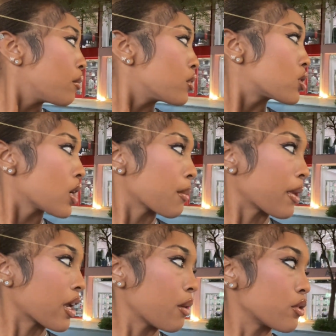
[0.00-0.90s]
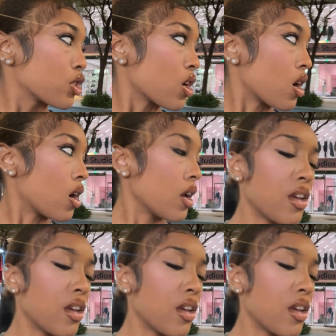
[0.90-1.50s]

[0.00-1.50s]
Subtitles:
will check back in with y'all